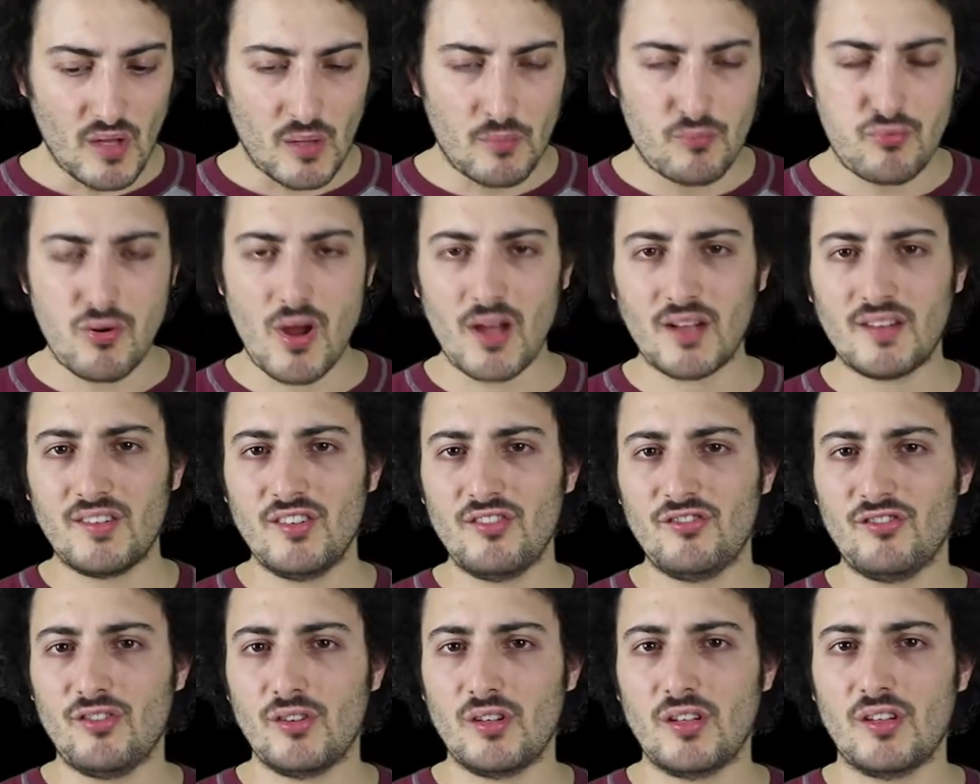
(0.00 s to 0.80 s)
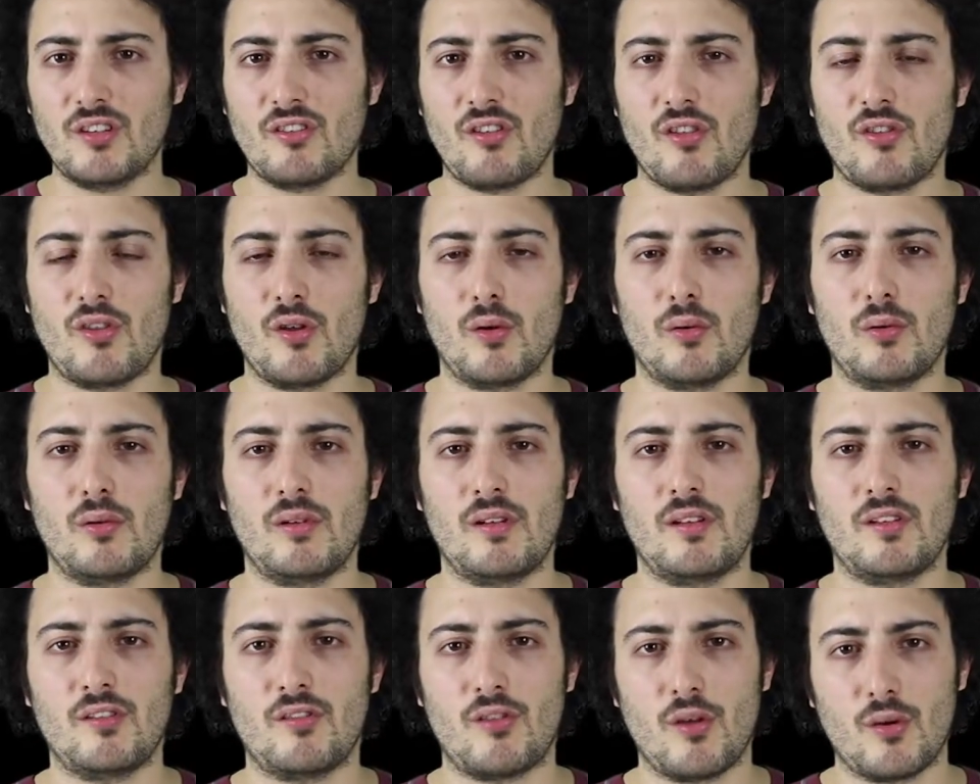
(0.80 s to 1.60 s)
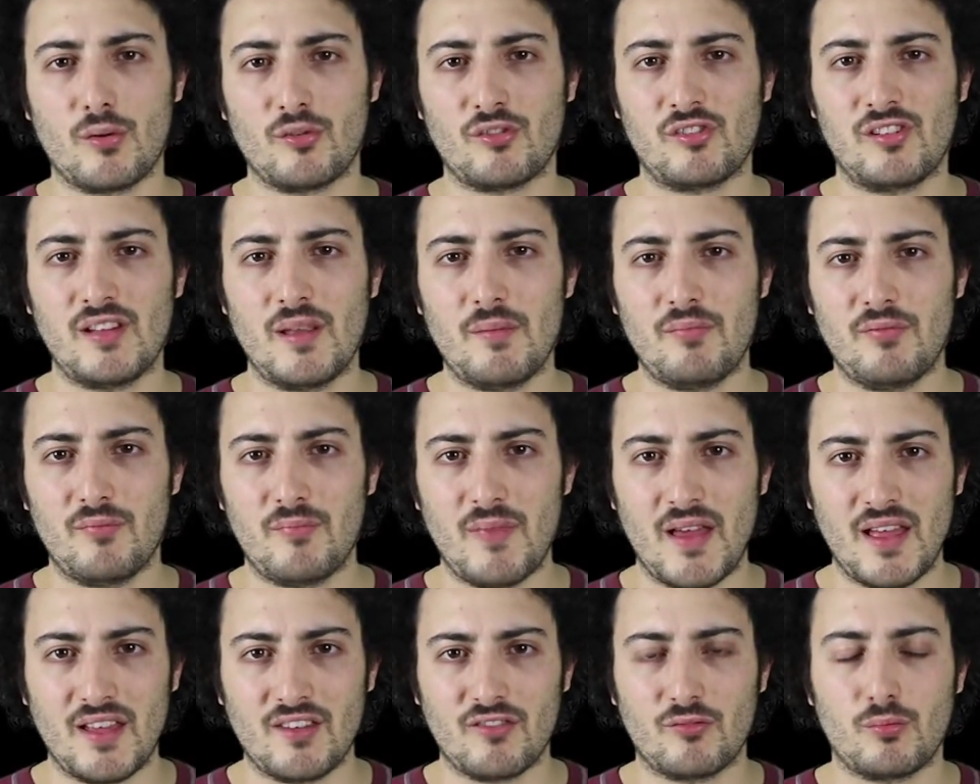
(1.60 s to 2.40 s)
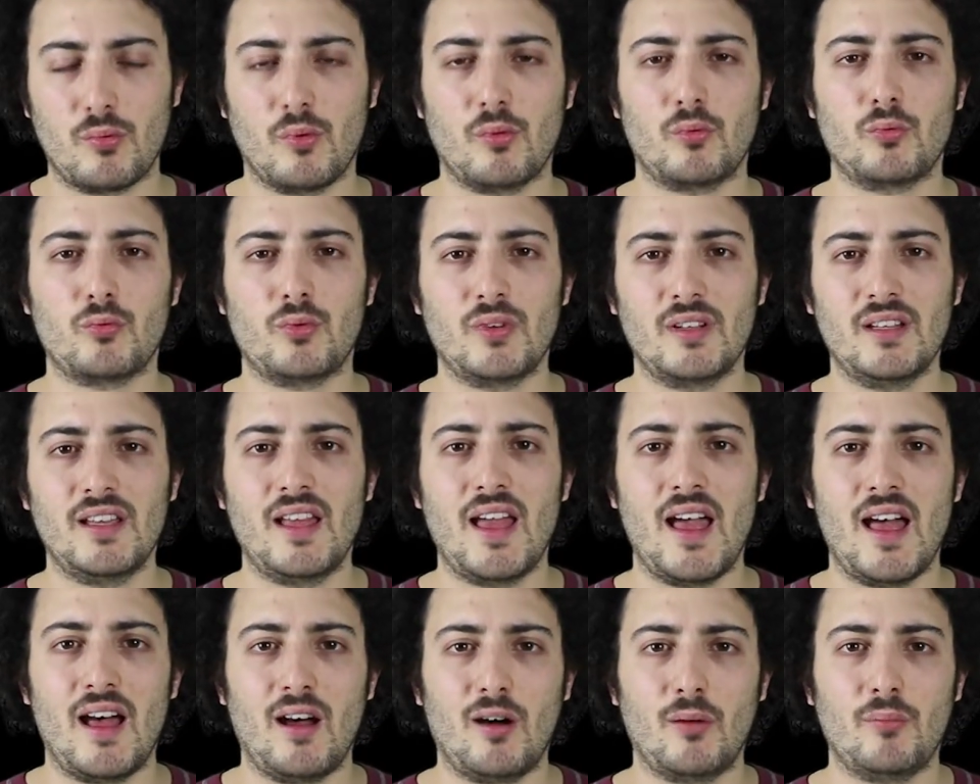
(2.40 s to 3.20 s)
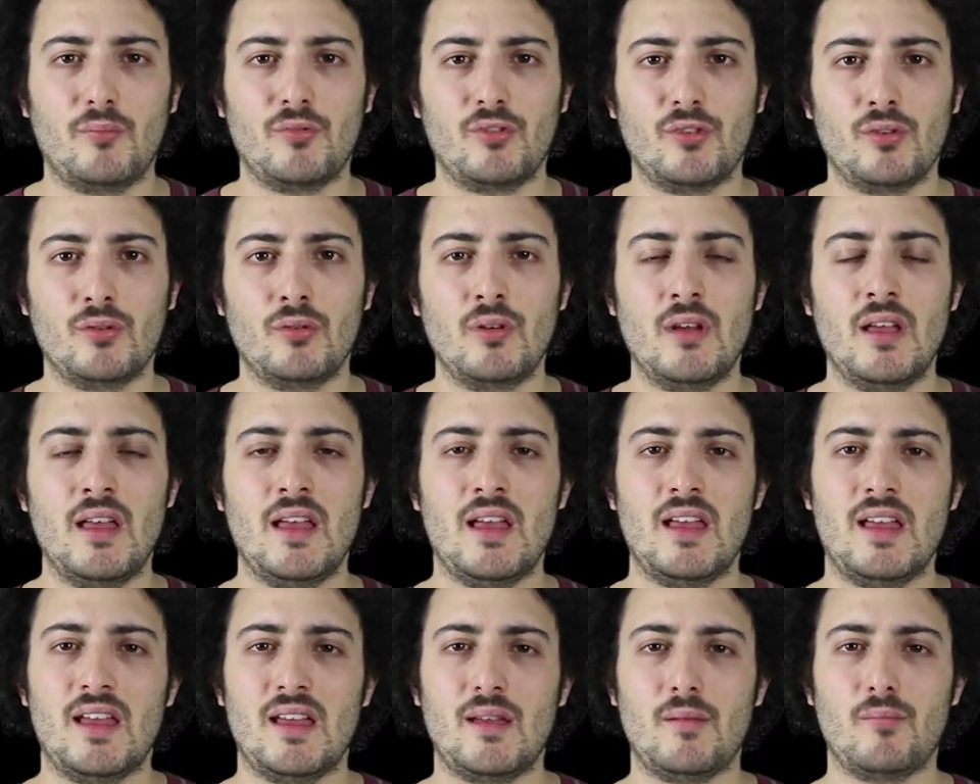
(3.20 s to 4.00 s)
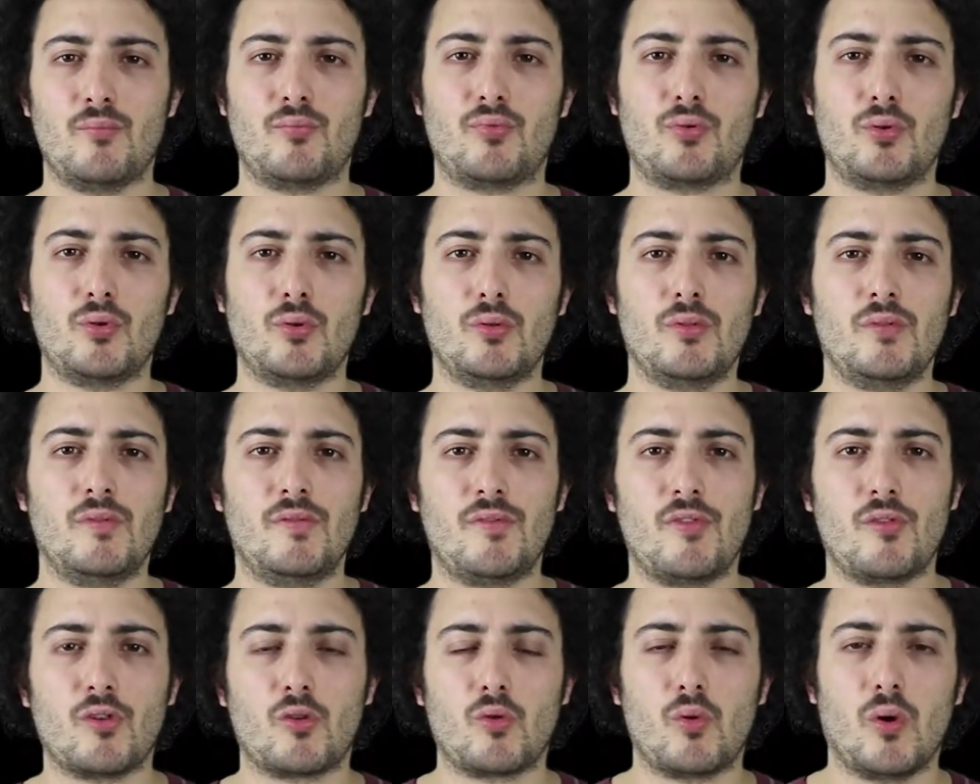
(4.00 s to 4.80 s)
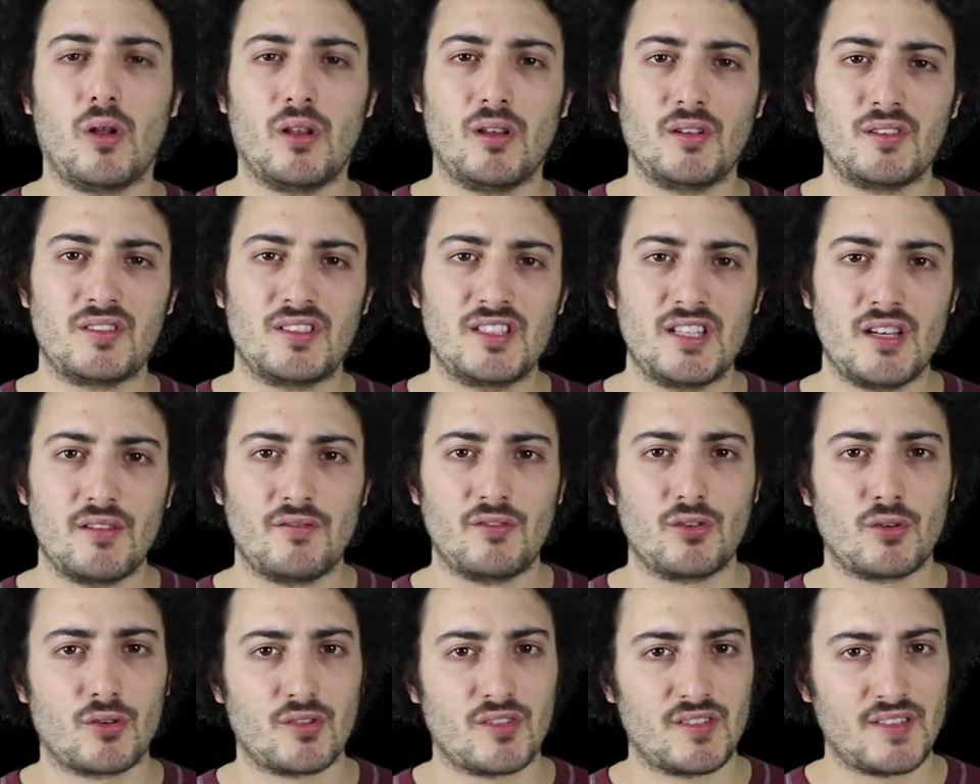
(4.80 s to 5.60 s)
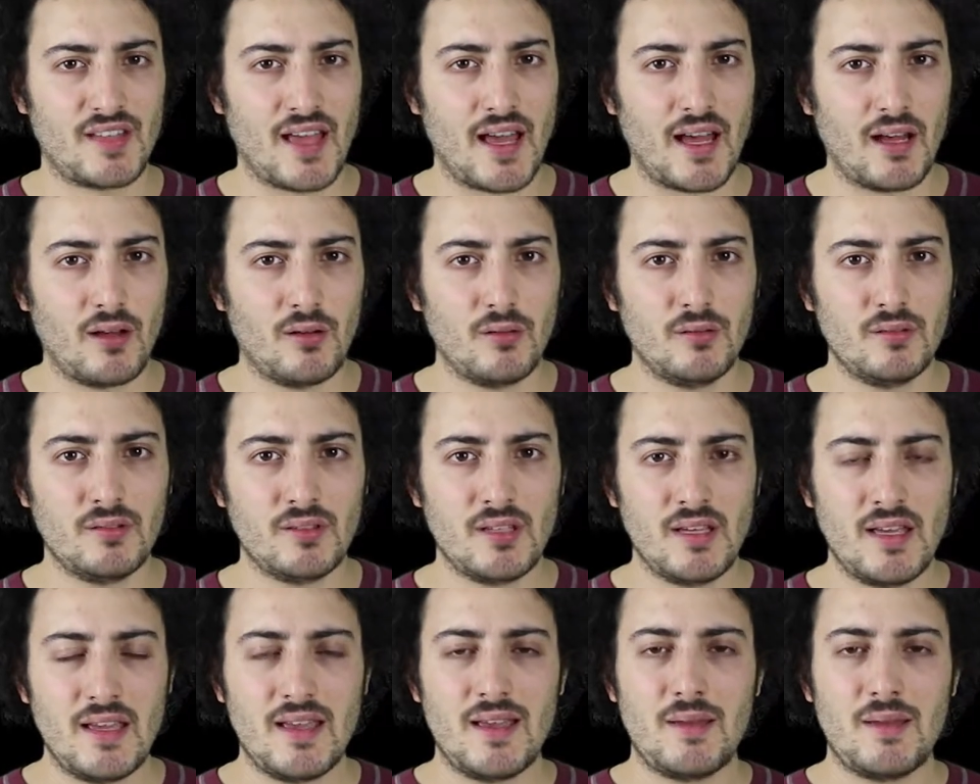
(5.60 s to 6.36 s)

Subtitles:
Practicing those lip bends will really help you improve the quality of your sound,